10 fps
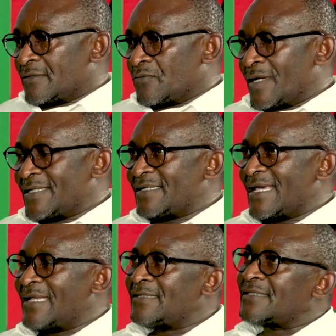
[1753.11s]
When it
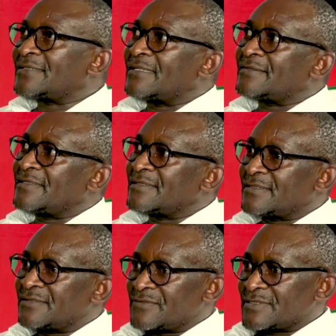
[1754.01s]
ended, I
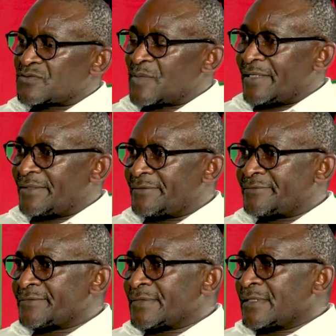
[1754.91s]
think it was
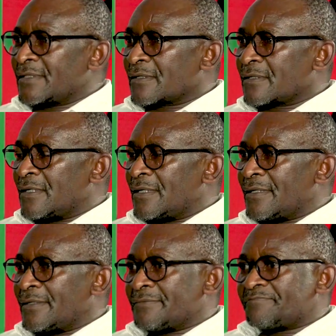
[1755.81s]
when
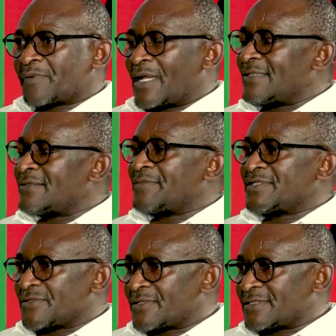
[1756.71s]
probably the
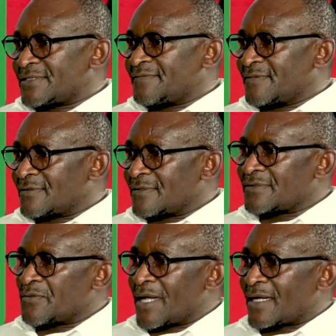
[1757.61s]
majority, if not all
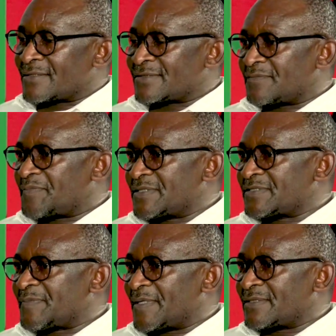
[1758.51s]
the workers that
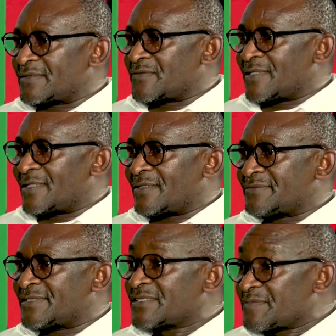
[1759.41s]
participated, were
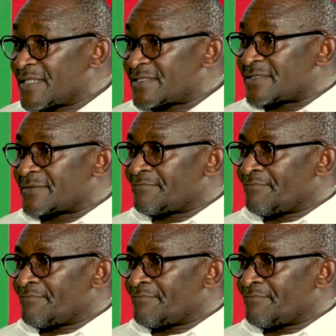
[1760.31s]
dismissed.